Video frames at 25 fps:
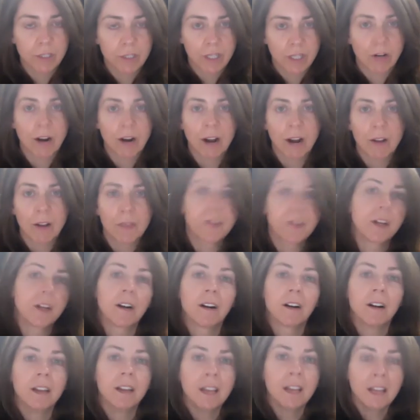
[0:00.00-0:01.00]
that are out
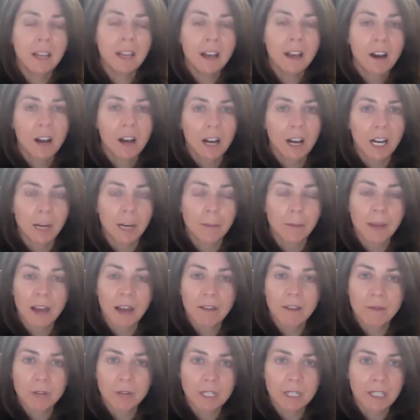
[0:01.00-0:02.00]
there um,
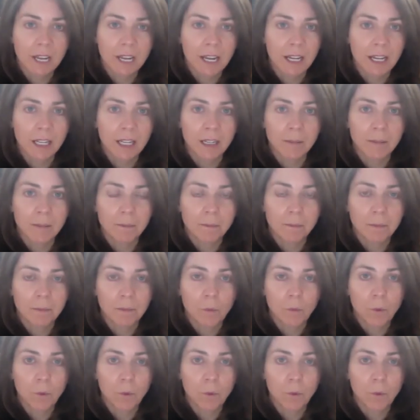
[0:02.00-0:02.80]
every day